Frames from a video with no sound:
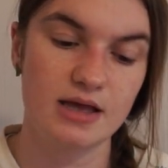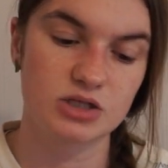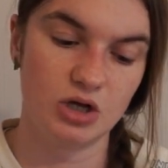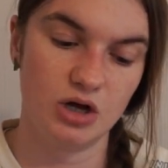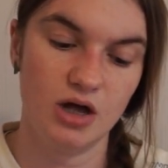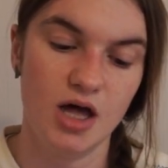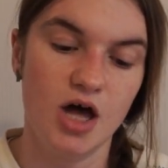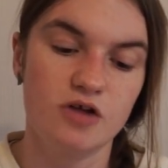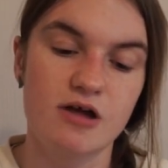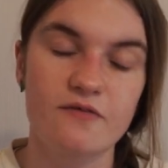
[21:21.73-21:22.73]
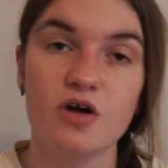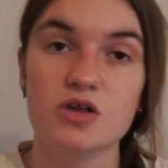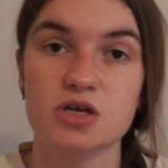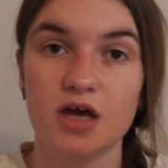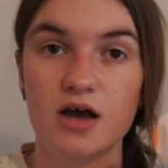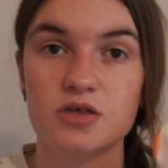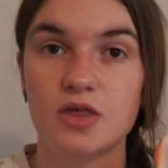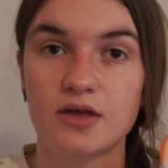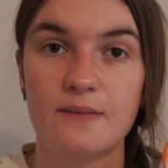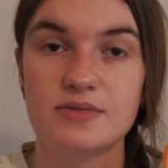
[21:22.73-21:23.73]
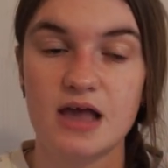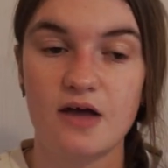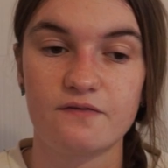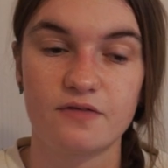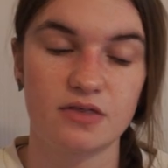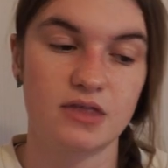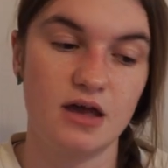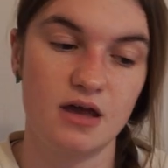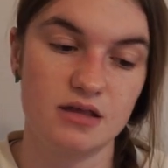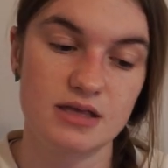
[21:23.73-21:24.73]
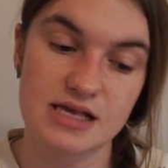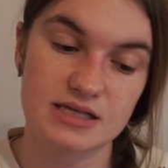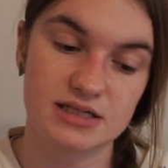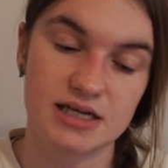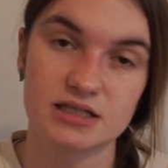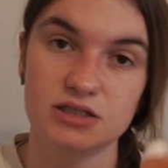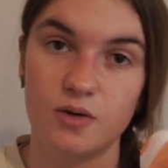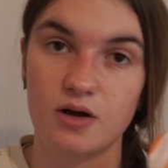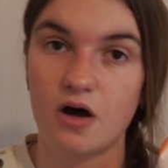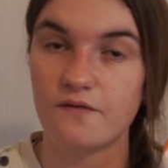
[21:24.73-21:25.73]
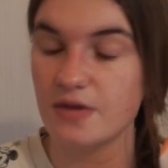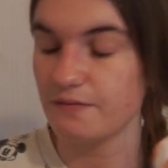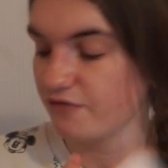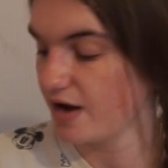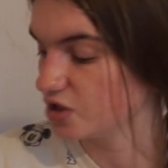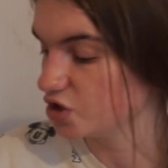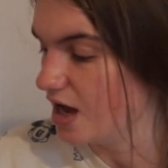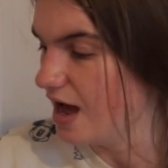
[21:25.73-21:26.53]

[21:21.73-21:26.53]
So I'd rather go to Kirkstall and get myself the necessities. So I got Femme Fresh.